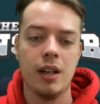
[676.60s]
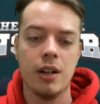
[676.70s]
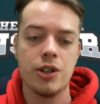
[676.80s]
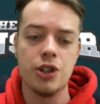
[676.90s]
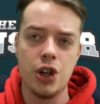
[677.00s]

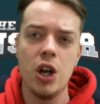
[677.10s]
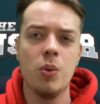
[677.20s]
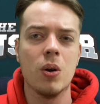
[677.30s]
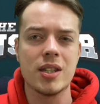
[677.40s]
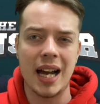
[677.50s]
to do
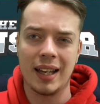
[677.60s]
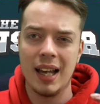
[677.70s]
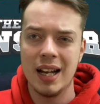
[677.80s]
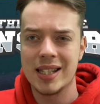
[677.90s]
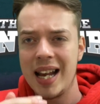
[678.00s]
what Zach
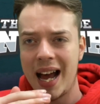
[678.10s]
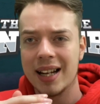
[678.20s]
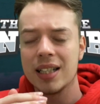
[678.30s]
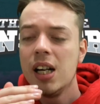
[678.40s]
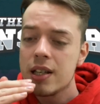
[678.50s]
Ertz lacks.
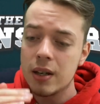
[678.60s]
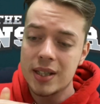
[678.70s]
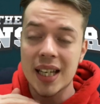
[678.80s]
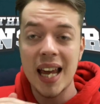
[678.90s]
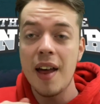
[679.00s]
So
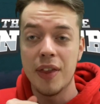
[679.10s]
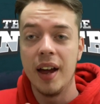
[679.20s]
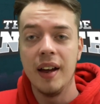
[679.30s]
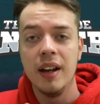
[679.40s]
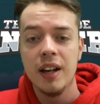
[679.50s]

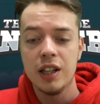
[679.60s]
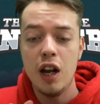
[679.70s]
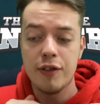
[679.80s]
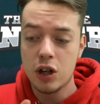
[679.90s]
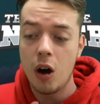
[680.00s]
together,
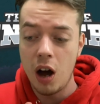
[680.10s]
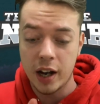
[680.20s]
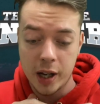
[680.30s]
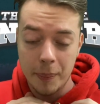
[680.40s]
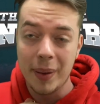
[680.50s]
you've got a
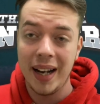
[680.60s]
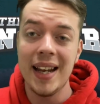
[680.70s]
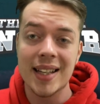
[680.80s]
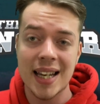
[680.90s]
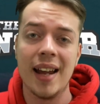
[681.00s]

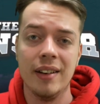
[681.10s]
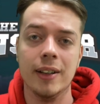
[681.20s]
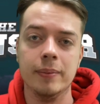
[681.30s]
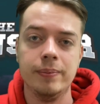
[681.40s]
complete tandem.